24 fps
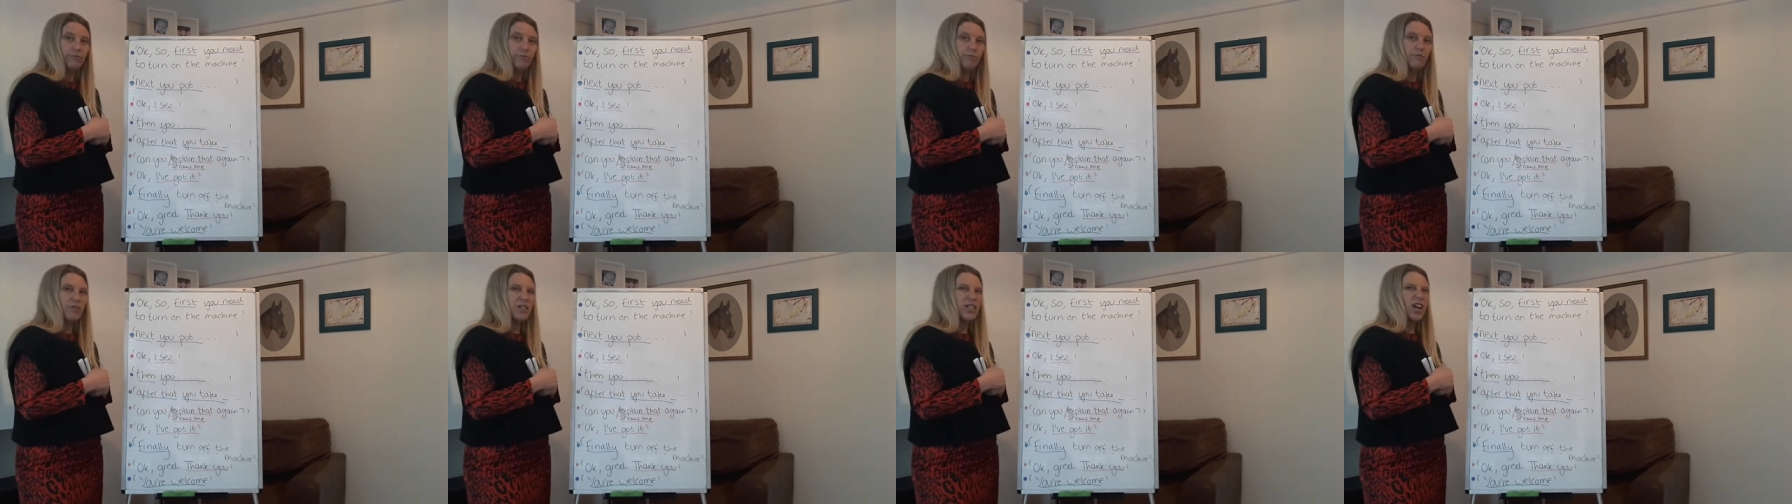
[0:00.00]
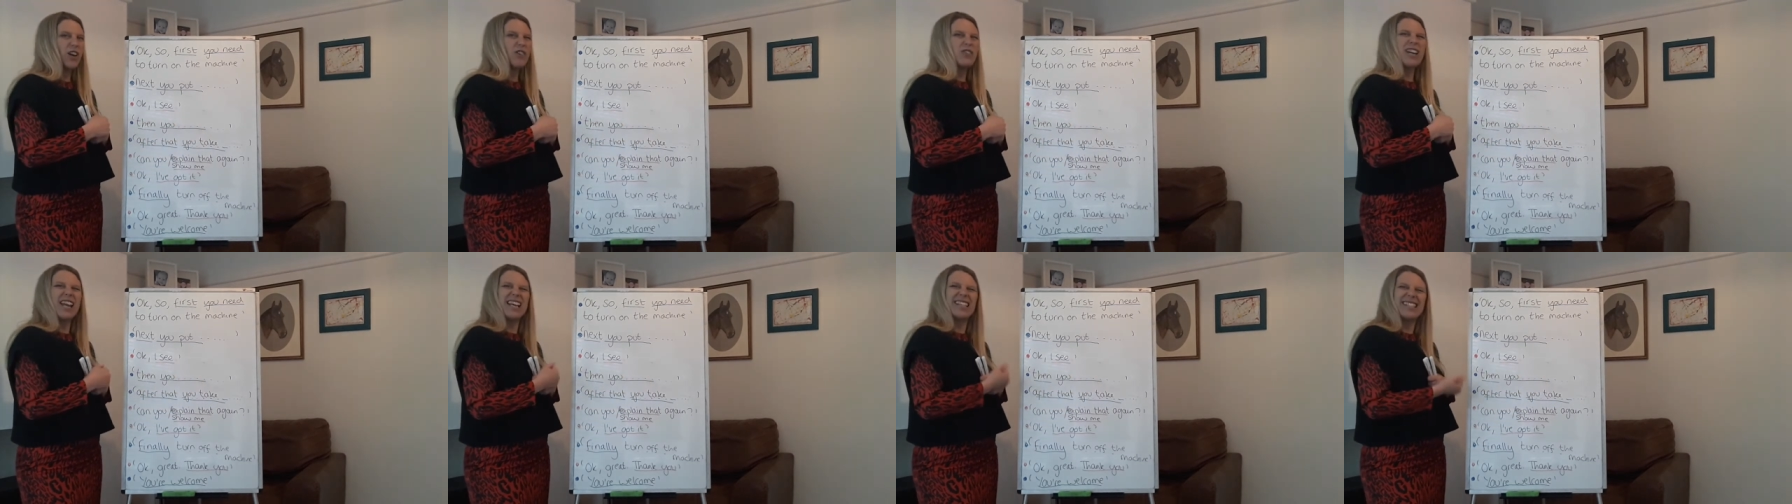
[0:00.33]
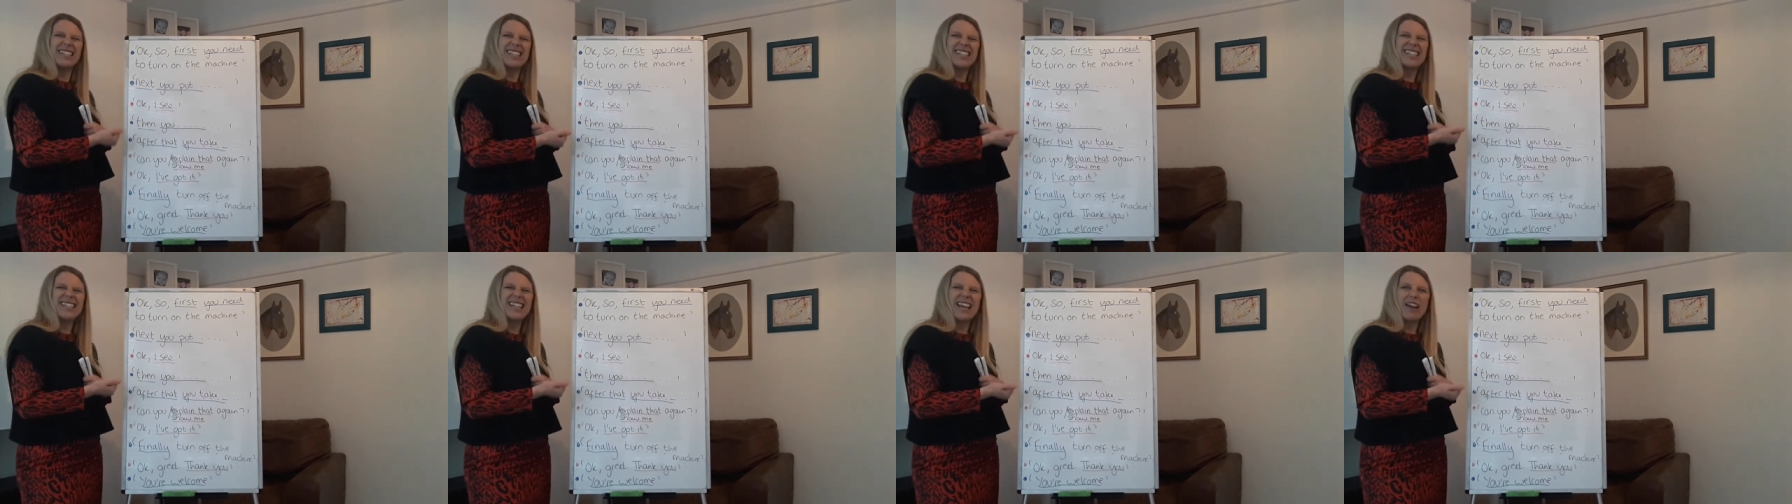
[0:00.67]
We don't
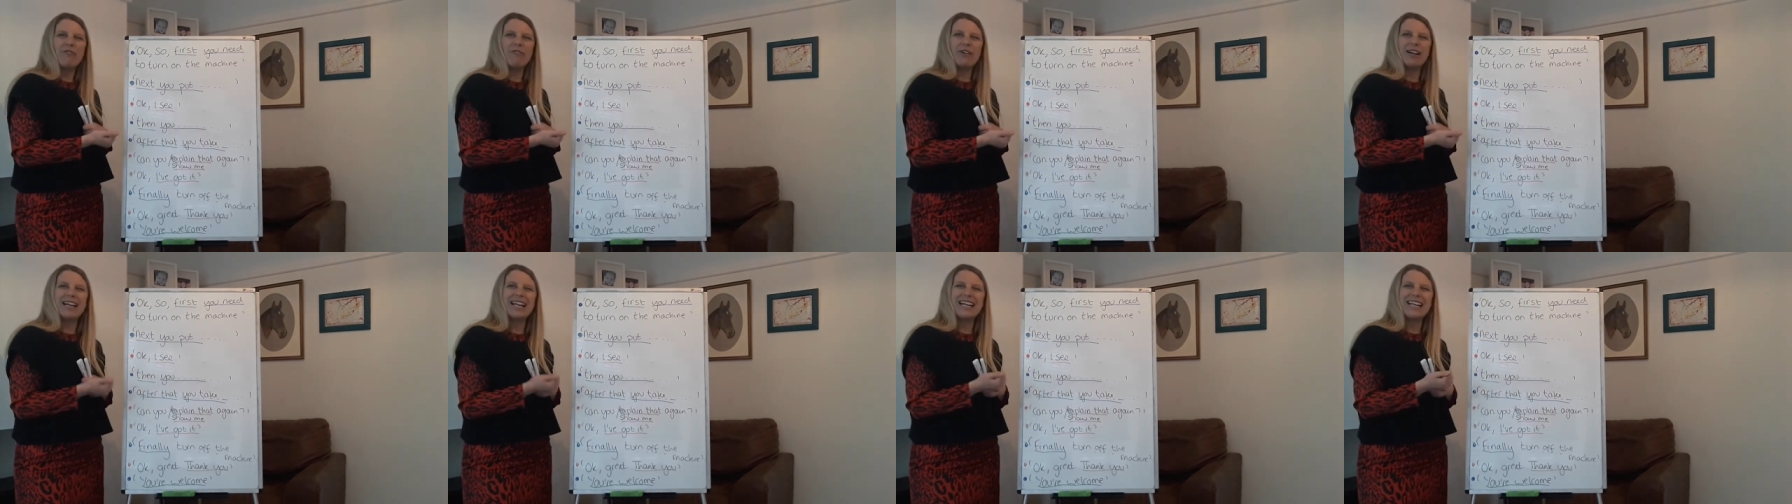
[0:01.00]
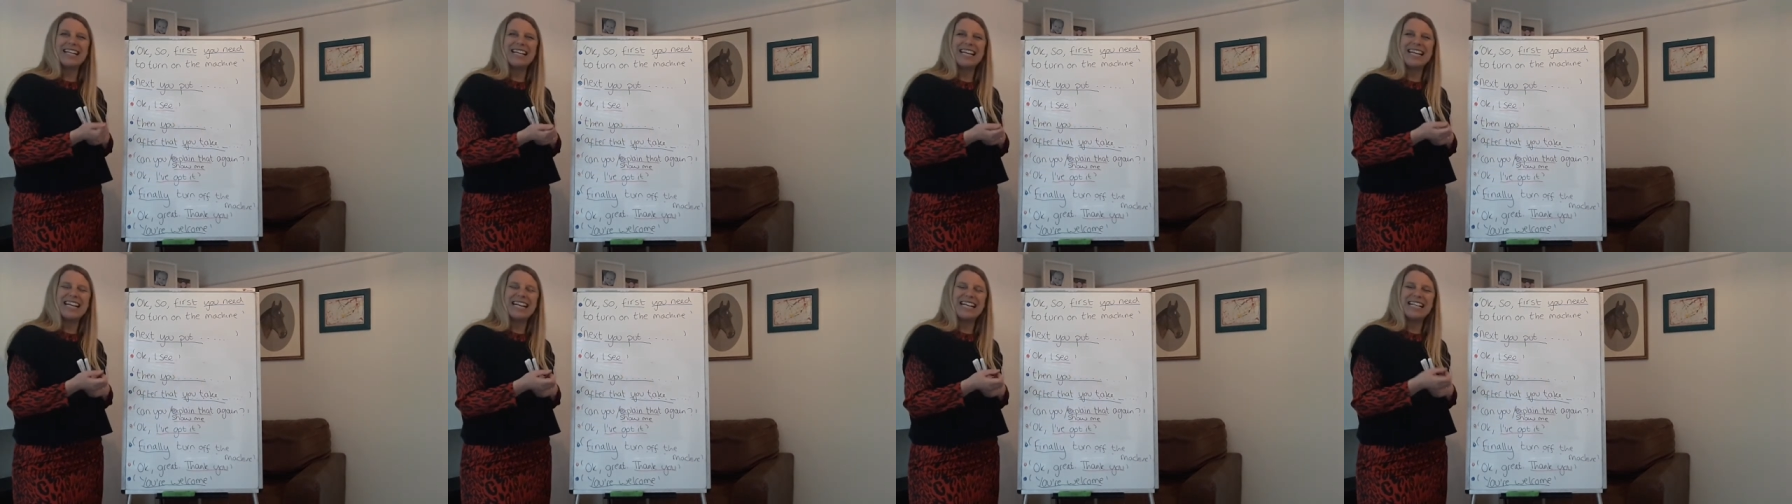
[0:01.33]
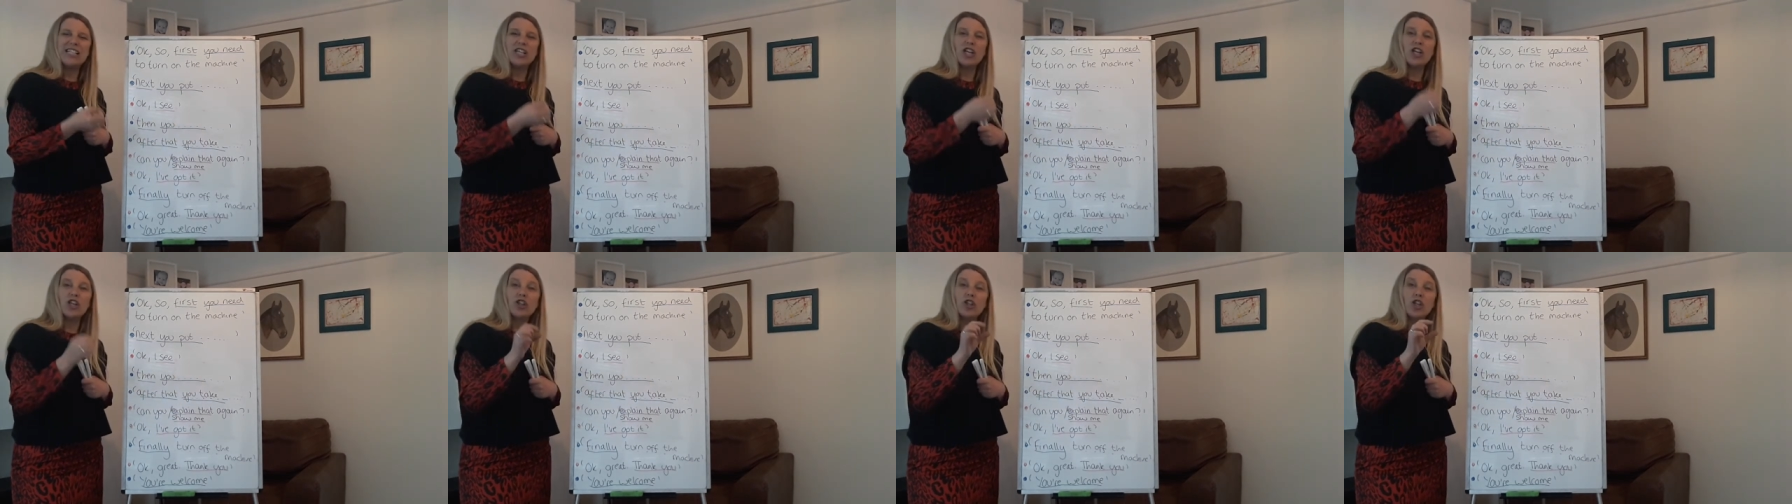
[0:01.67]
necessarily
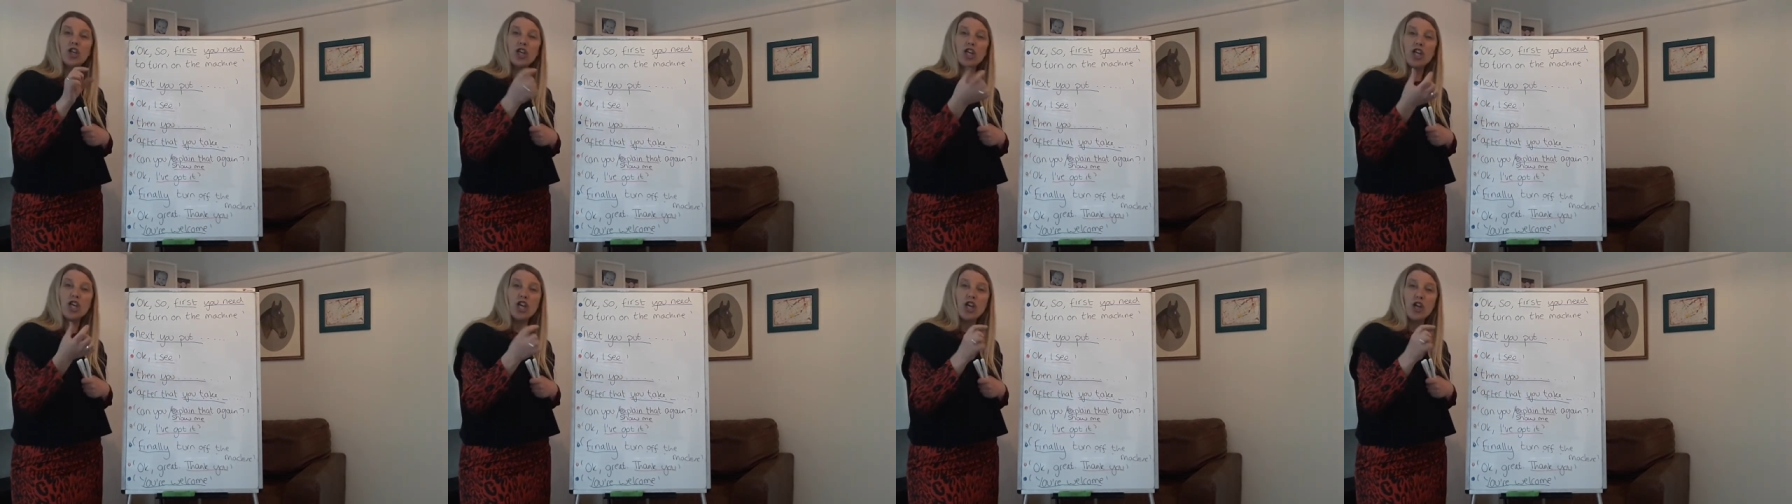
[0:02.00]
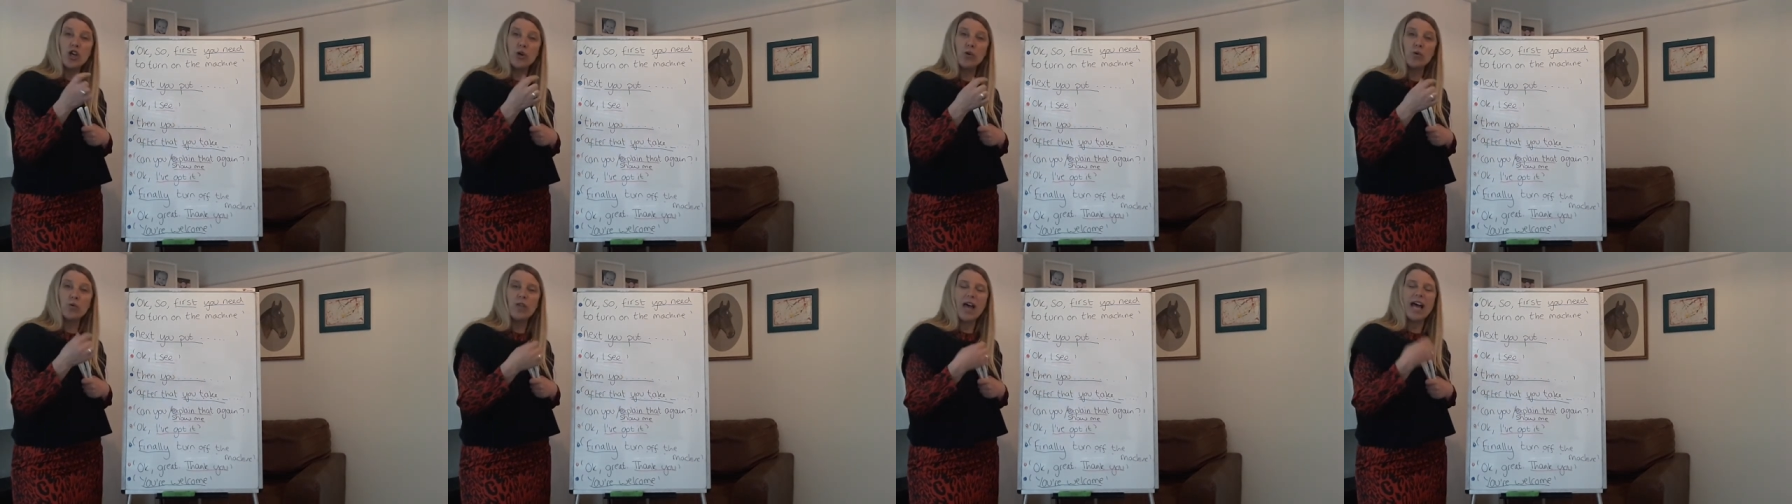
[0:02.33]
need the you.